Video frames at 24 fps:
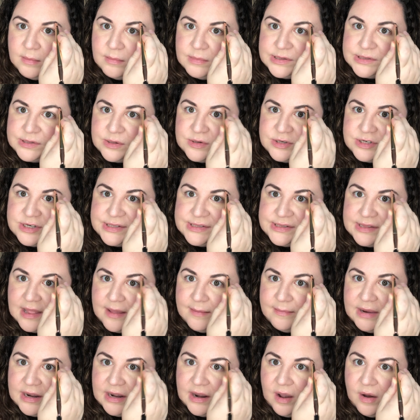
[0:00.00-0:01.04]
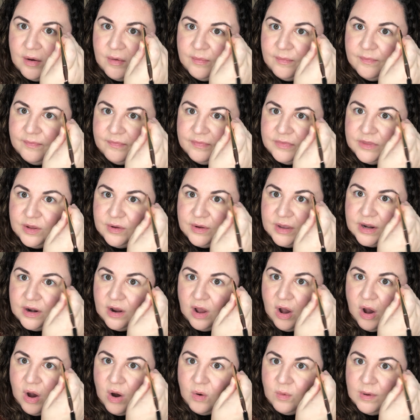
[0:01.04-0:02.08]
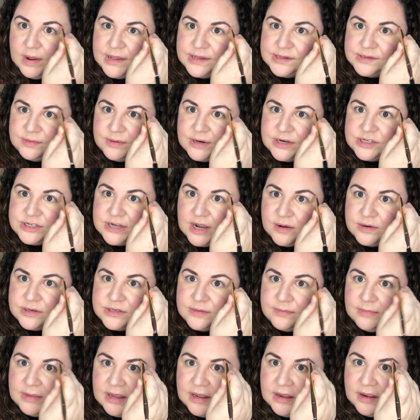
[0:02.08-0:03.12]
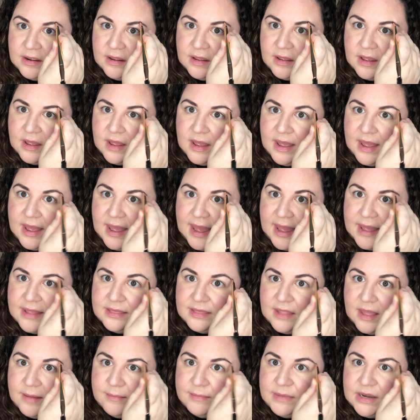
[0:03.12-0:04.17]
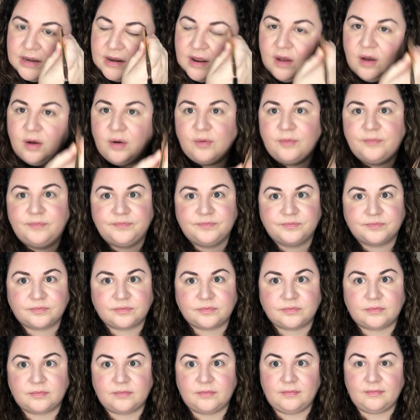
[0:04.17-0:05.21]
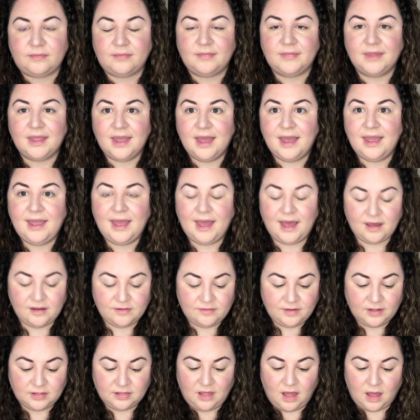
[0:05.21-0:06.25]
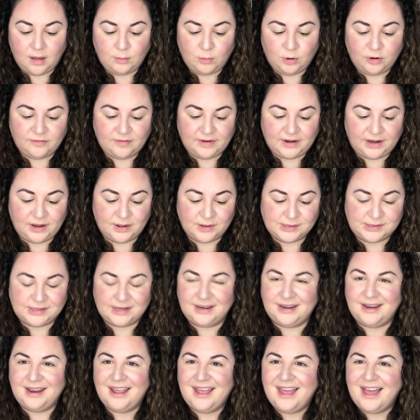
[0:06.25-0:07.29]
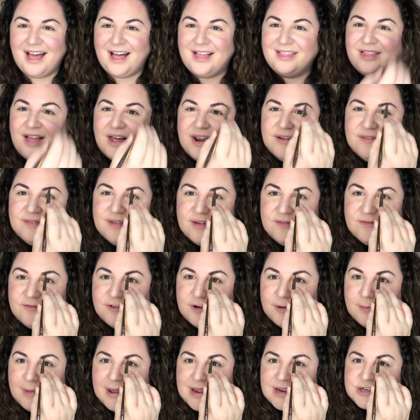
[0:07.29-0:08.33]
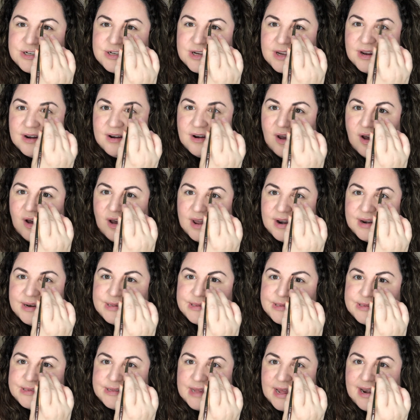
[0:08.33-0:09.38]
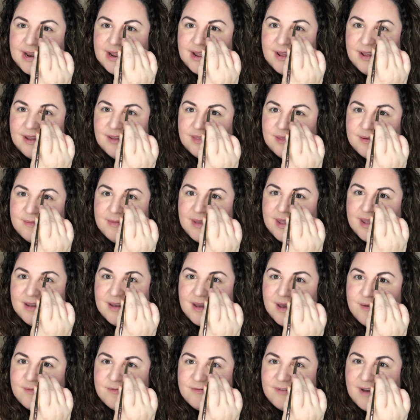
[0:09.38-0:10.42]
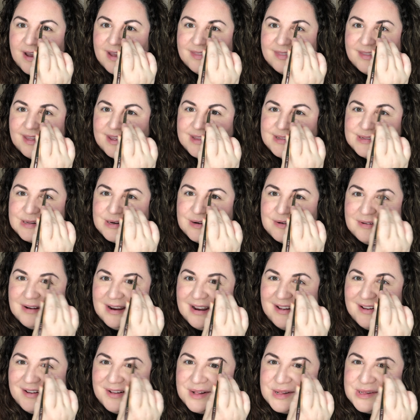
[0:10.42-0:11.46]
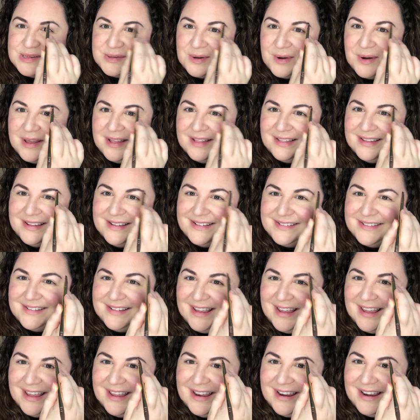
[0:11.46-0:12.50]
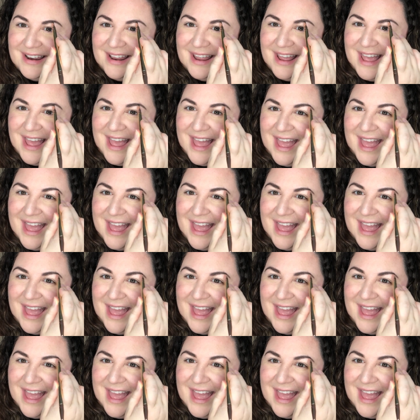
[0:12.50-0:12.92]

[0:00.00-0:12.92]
So just let me know. You can always reach out to me and let me know. I have a lot more videos and a lot of information on setting the makeup, fine lines and wrinkles, oily skin,